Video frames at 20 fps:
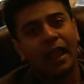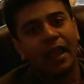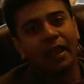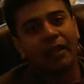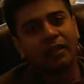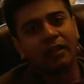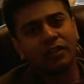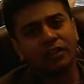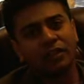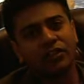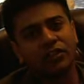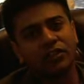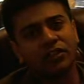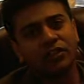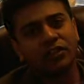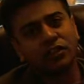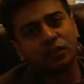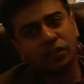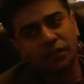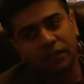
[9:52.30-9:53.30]
These are just
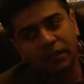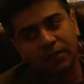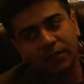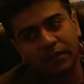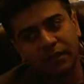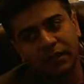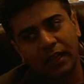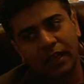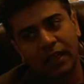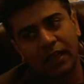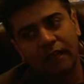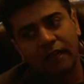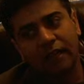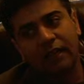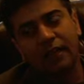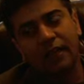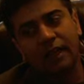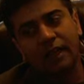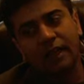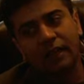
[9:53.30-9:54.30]
few tips, and
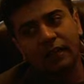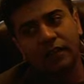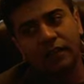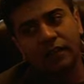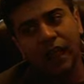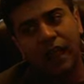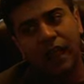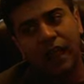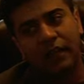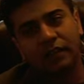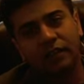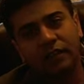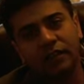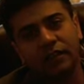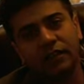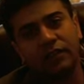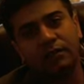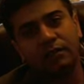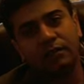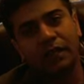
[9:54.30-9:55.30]
again, I
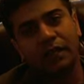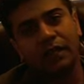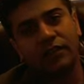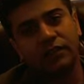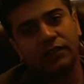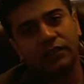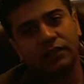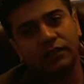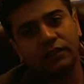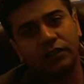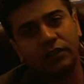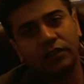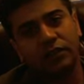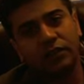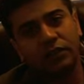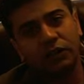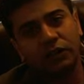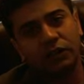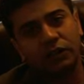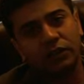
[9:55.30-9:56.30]
didn't make this
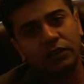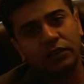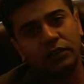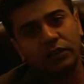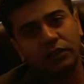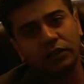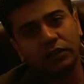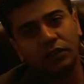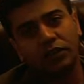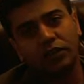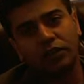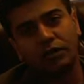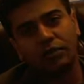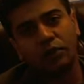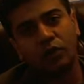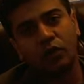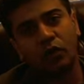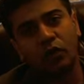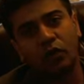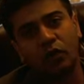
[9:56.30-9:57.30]
video to just
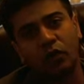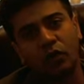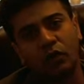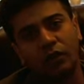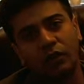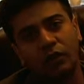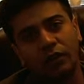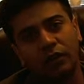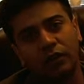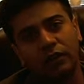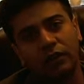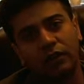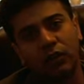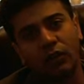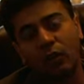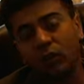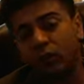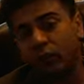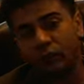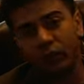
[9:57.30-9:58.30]
go over
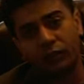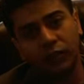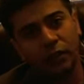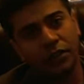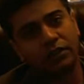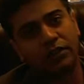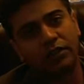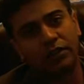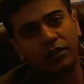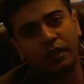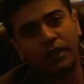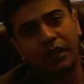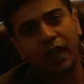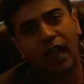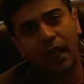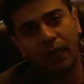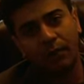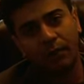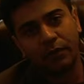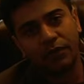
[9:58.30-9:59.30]
all the questions that
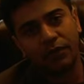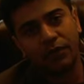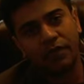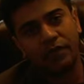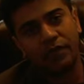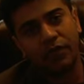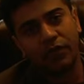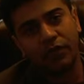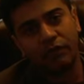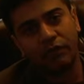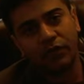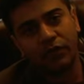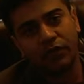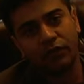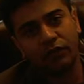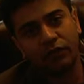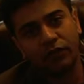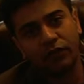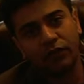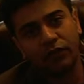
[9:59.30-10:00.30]
happens in a
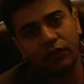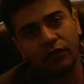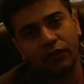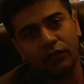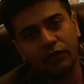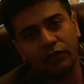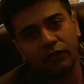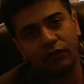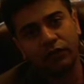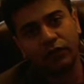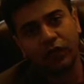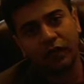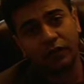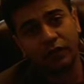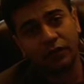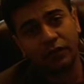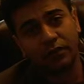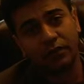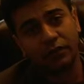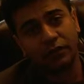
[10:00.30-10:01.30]
regular interview for
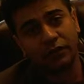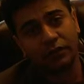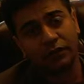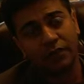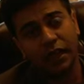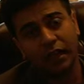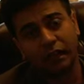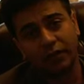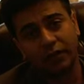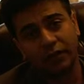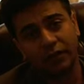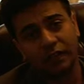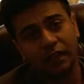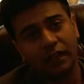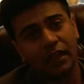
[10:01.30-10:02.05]
adjustment of status.